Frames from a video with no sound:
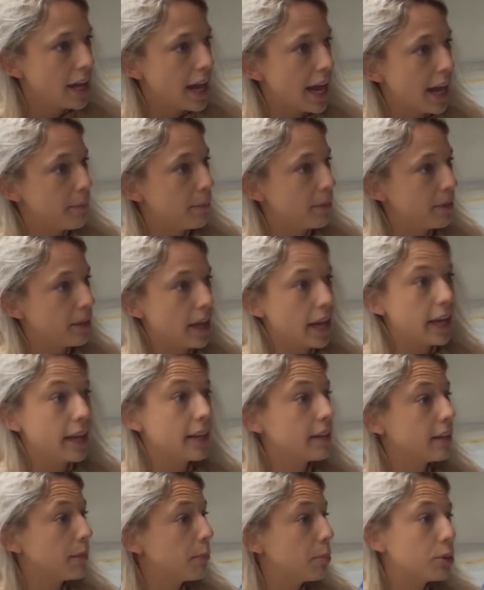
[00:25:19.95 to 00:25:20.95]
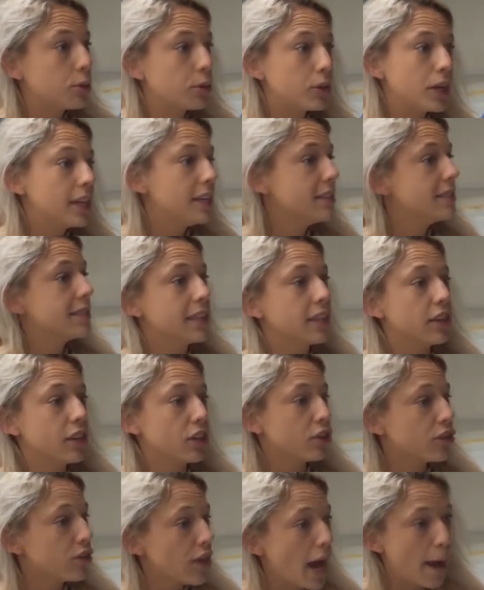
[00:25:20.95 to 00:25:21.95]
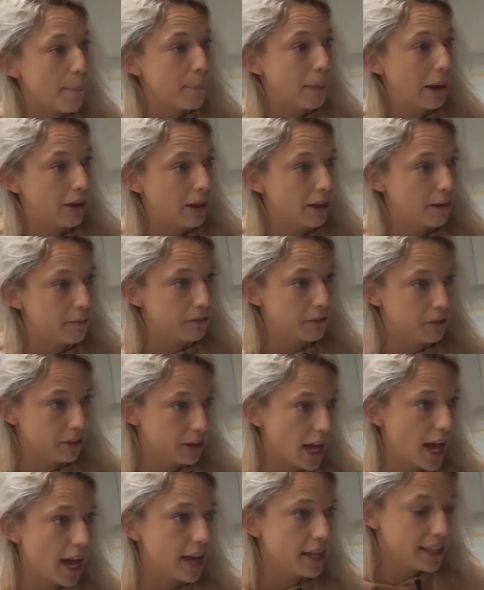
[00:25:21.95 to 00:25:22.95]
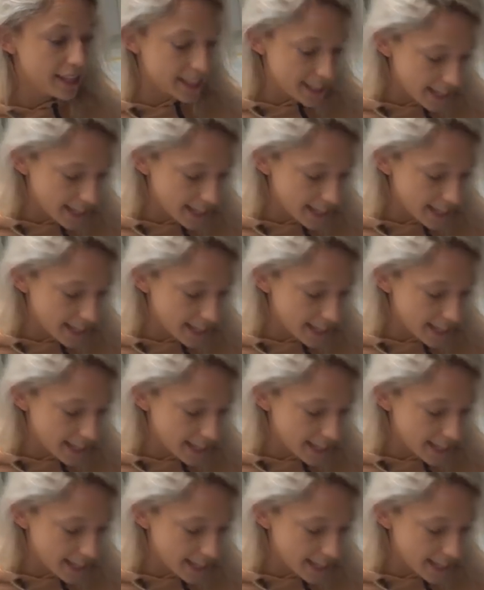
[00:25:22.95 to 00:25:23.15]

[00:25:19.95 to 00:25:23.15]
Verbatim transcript: I'd be like praising the crap out of him for that.